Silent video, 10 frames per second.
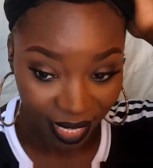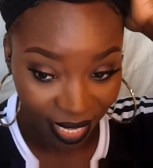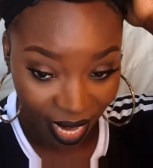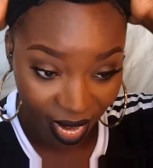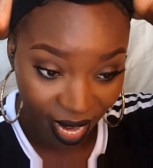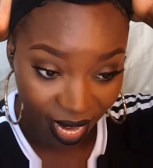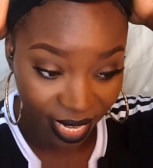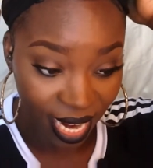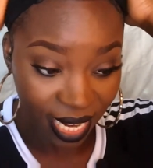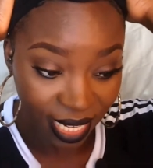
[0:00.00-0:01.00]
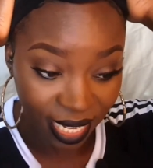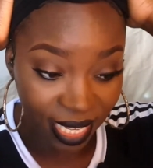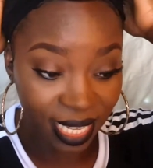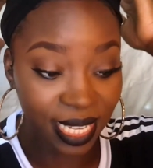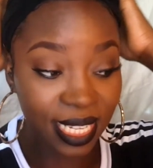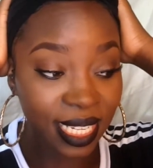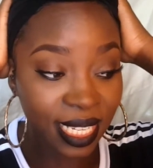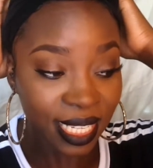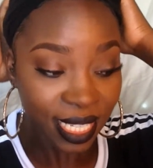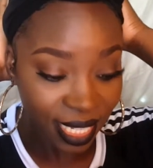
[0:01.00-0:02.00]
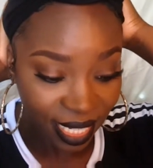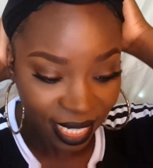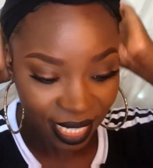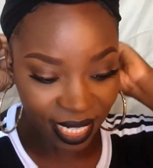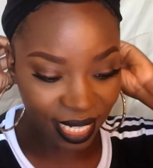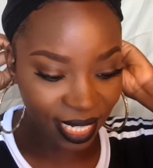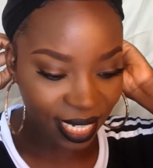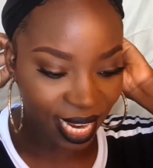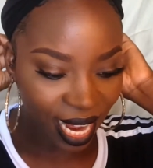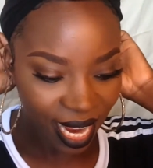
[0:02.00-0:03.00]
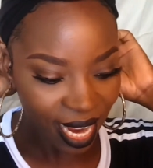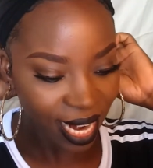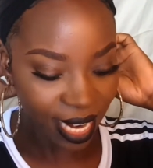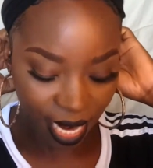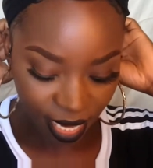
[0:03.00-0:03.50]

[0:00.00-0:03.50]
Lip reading: Da da dee, da da